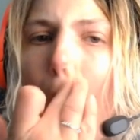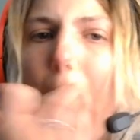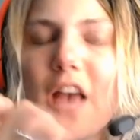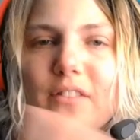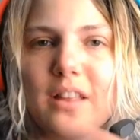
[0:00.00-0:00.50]

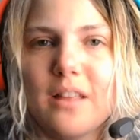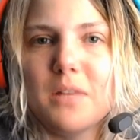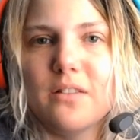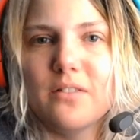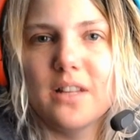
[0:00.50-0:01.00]

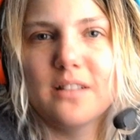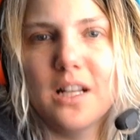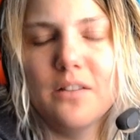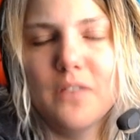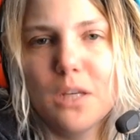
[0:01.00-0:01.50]
If that's
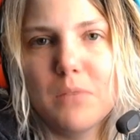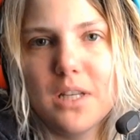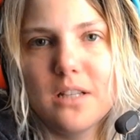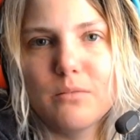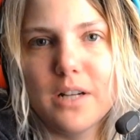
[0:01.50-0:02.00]
kind of like a
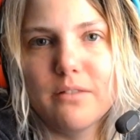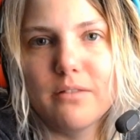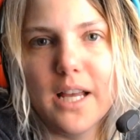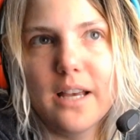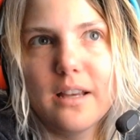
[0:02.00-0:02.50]
big red
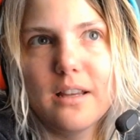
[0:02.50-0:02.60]
flag,